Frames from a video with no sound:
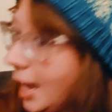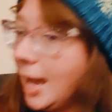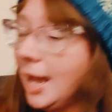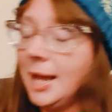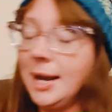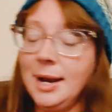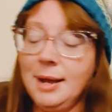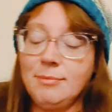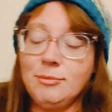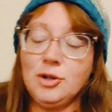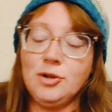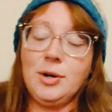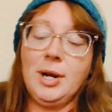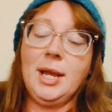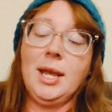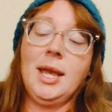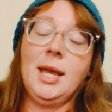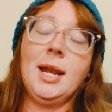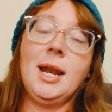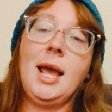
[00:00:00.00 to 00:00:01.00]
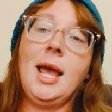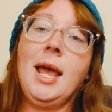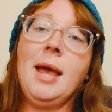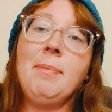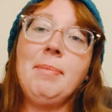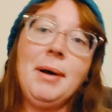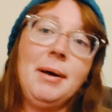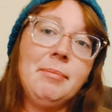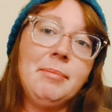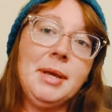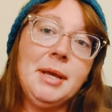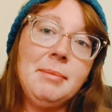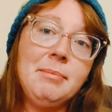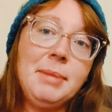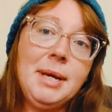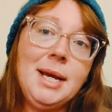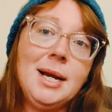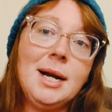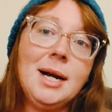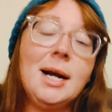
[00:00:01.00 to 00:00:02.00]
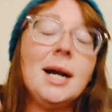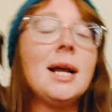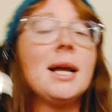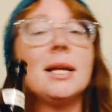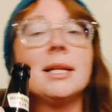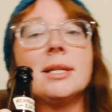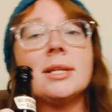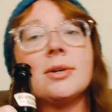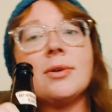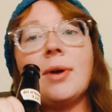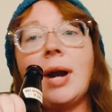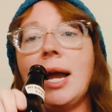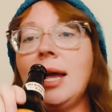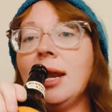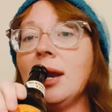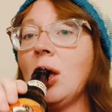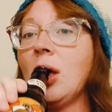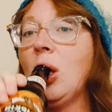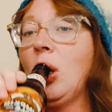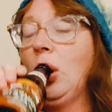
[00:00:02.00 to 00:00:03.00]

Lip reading: and I'm drinking a pumpkin beer. It's great.